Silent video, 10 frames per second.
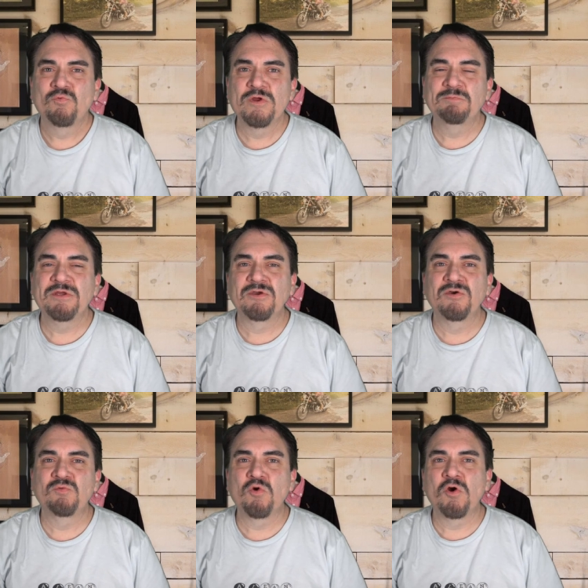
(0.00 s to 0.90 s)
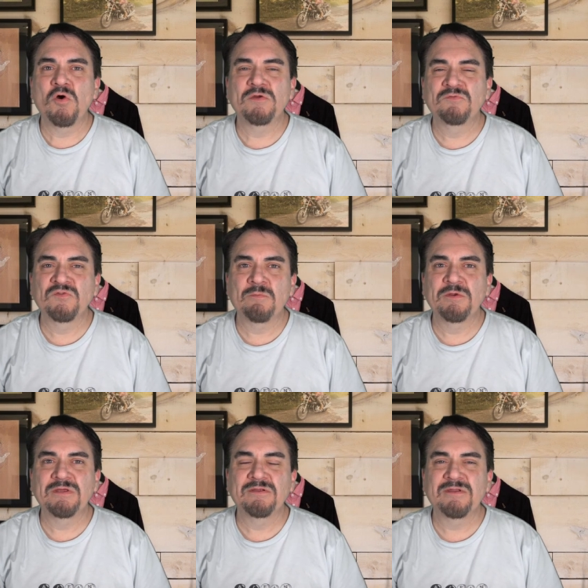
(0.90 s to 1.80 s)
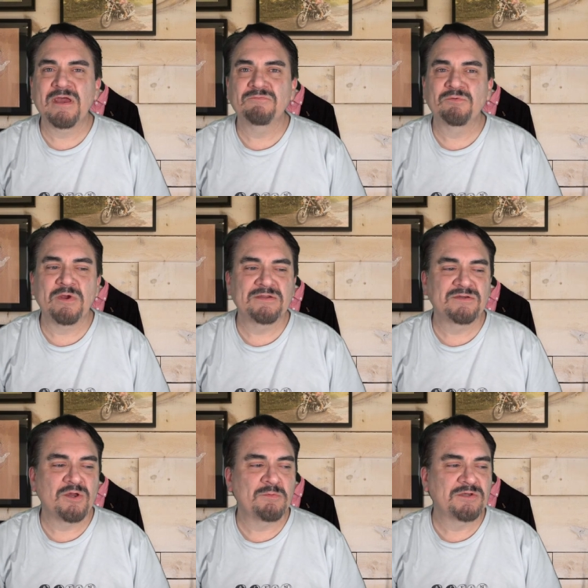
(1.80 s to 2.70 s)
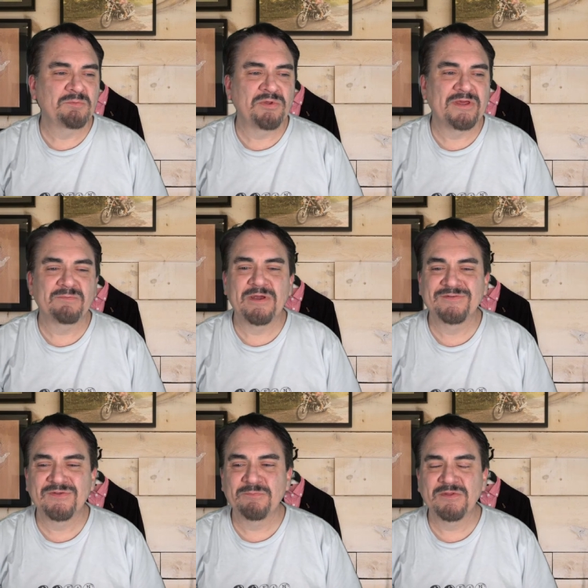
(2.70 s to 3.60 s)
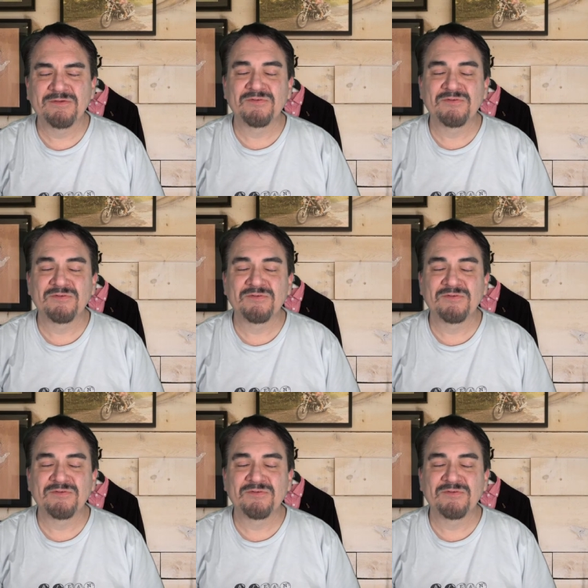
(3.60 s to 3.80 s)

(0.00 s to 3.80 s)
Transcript: Wouldn't be a good world if somebody didn't have the right to come and complain about something.